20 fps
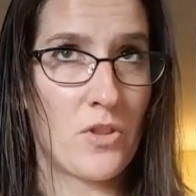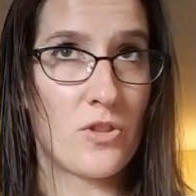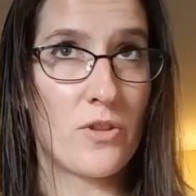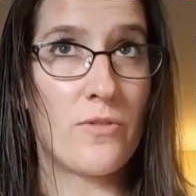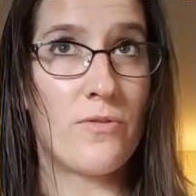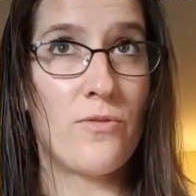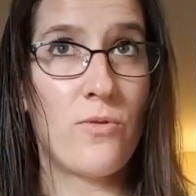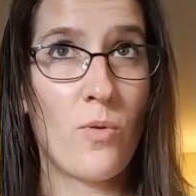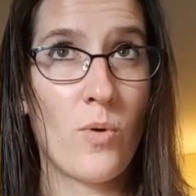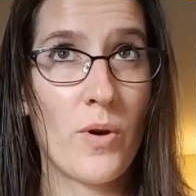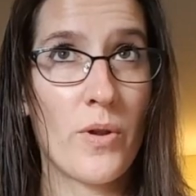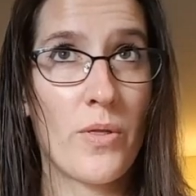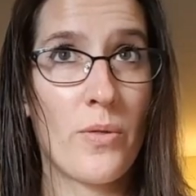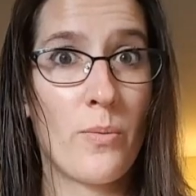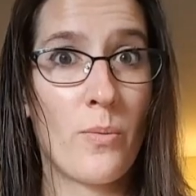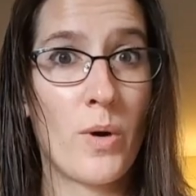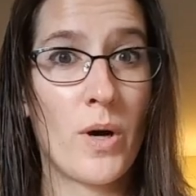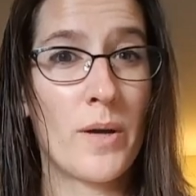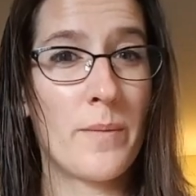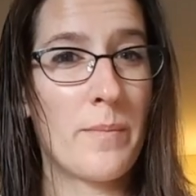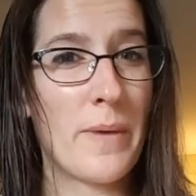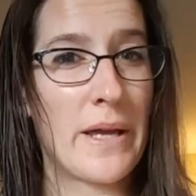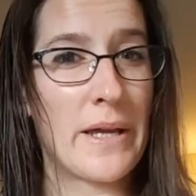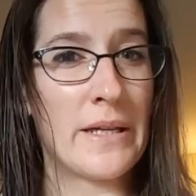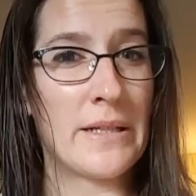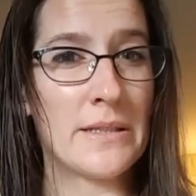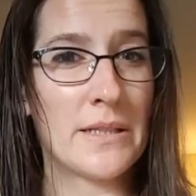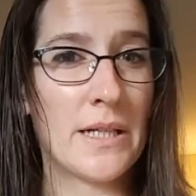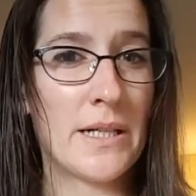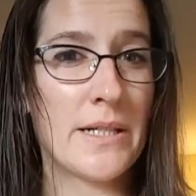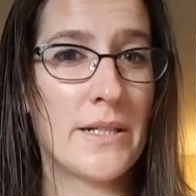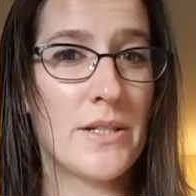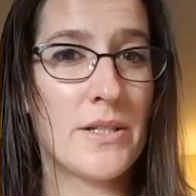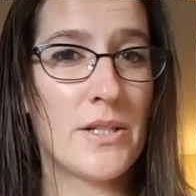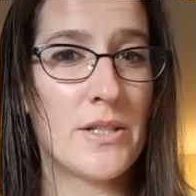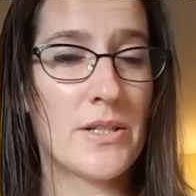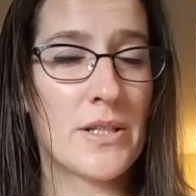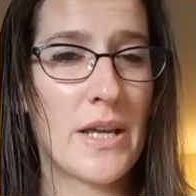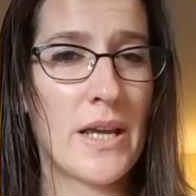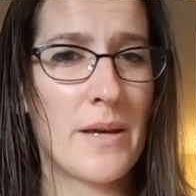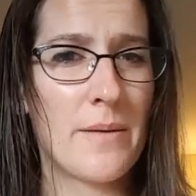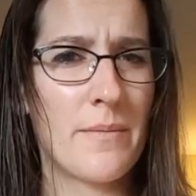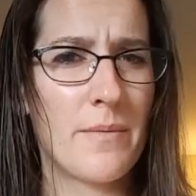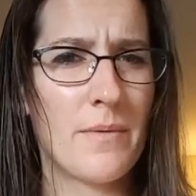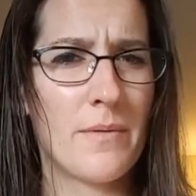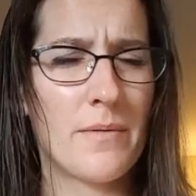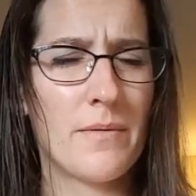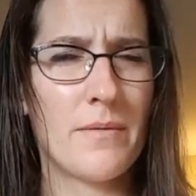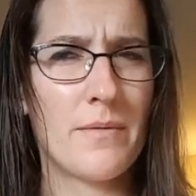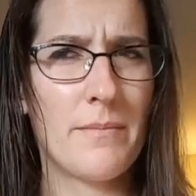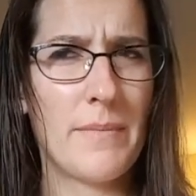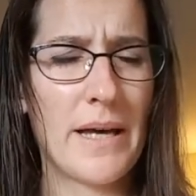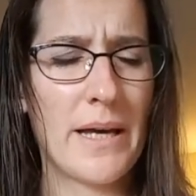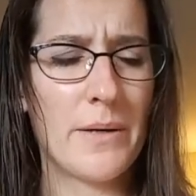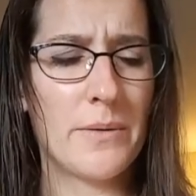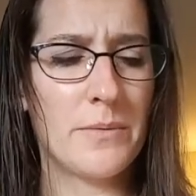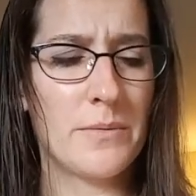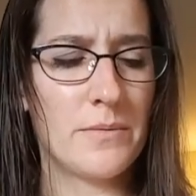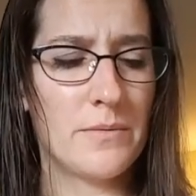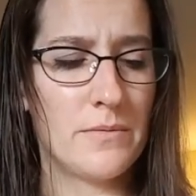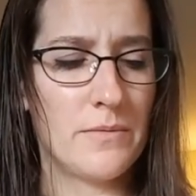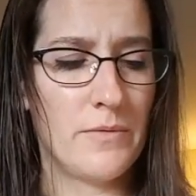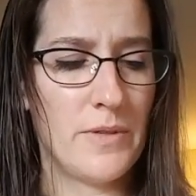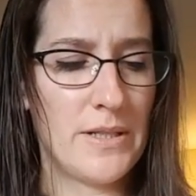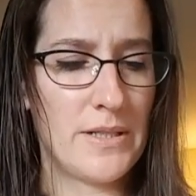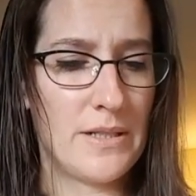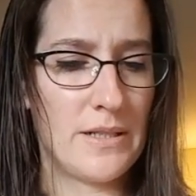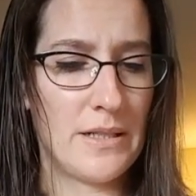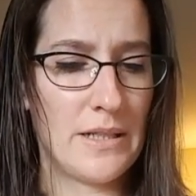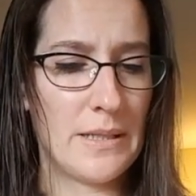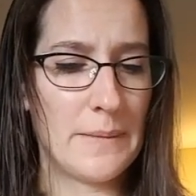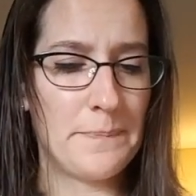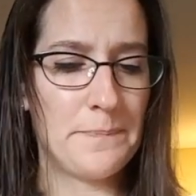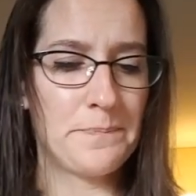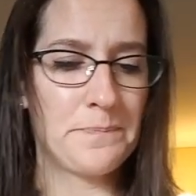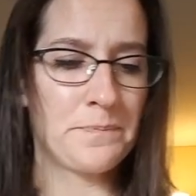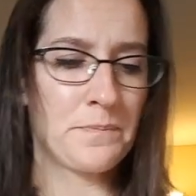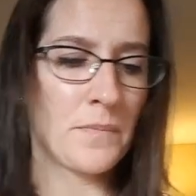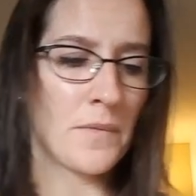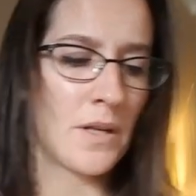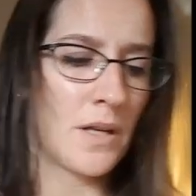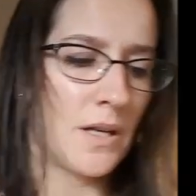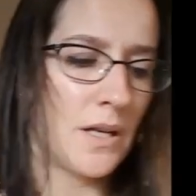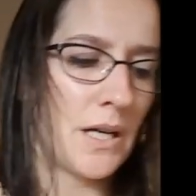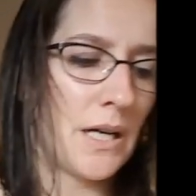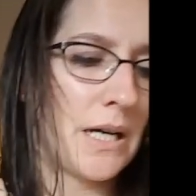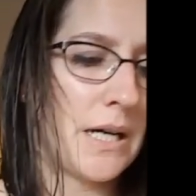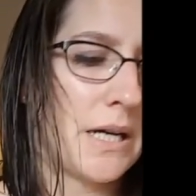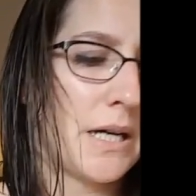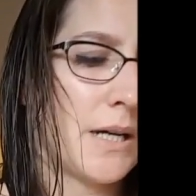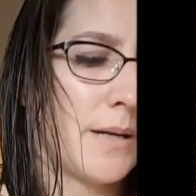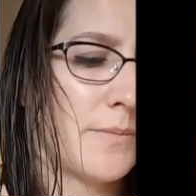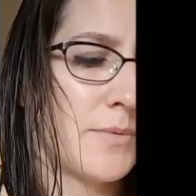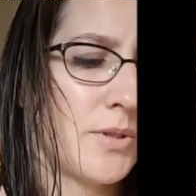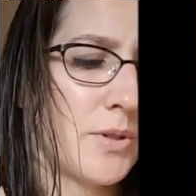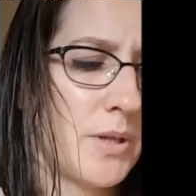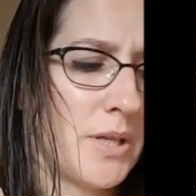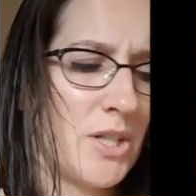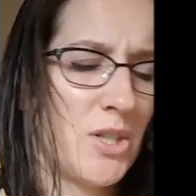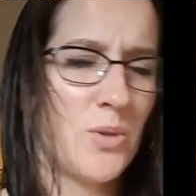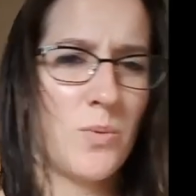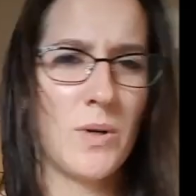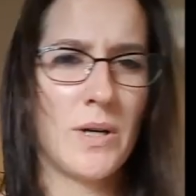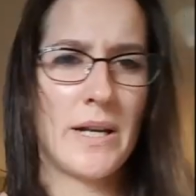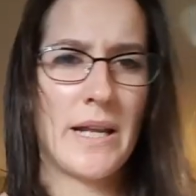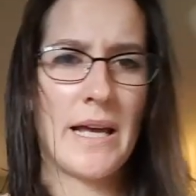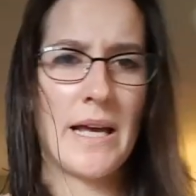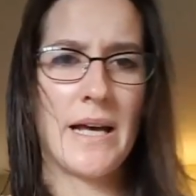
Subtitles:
the 4th one, Making Lines, just came out recently. So each one